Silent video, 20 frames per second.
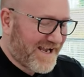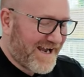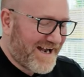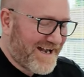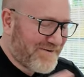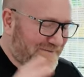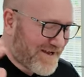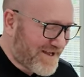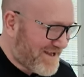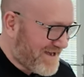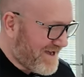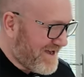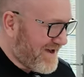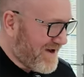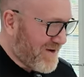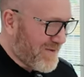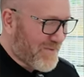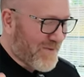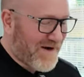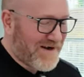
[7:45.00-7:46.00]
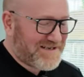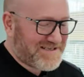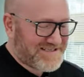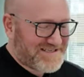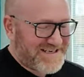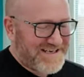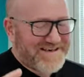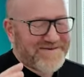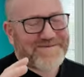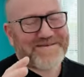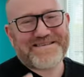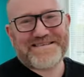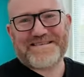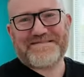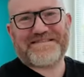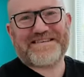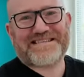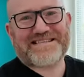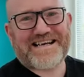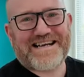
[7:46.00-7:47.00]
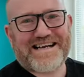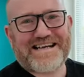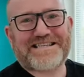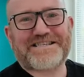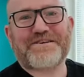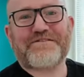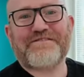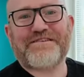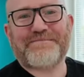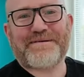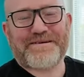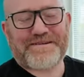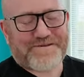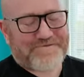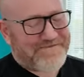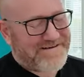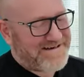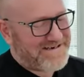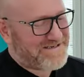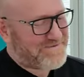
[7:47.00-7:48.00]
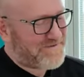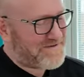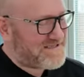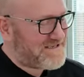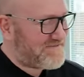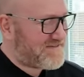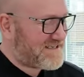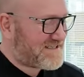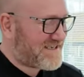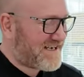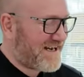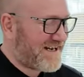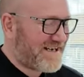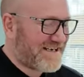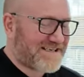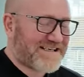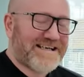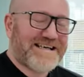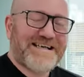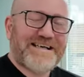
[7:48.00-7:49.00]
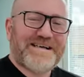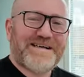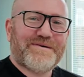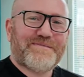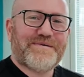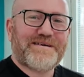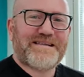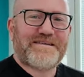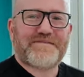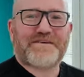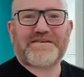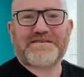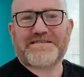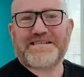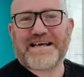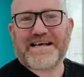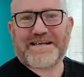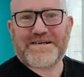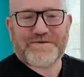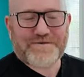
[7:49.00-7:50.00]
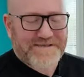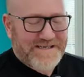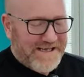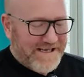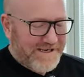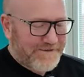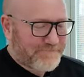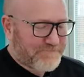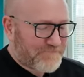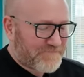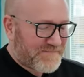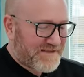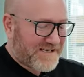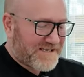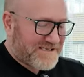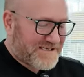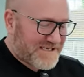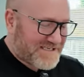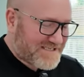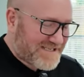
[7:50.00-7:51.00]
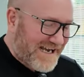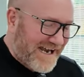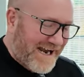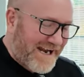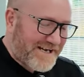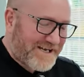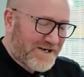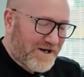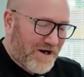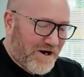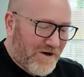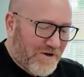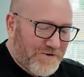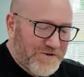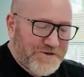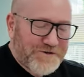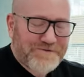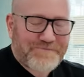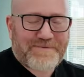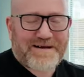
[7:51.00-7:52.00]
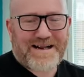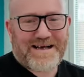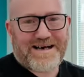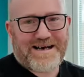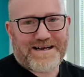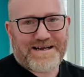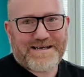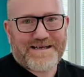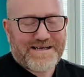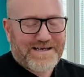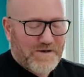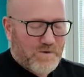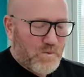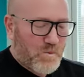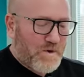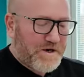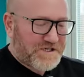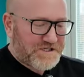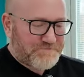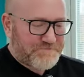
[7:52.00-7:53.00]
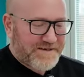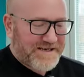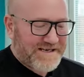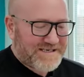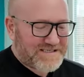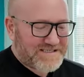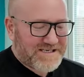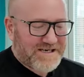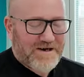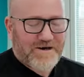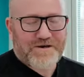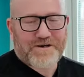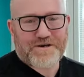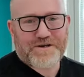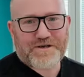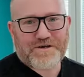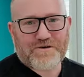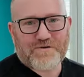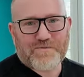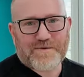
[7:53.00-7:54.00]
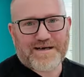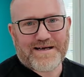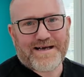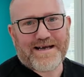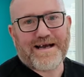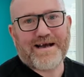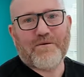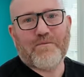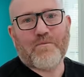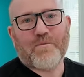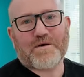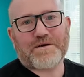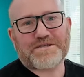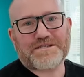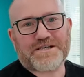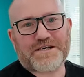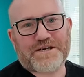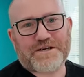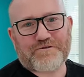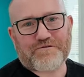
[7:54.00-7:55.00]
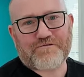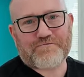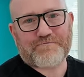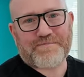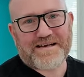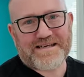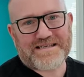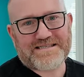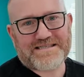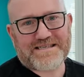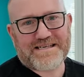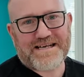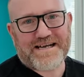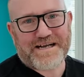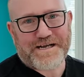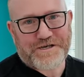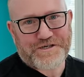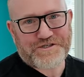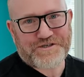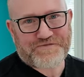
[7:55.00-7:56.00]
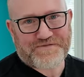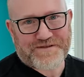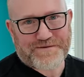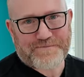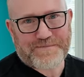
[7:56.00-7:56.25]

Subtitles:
Anyway, once you've decided, sorry about the rant, once you've decided whether you've got dig or no dig, decide on your plan which beds are going to go where and what's going to grow best in each of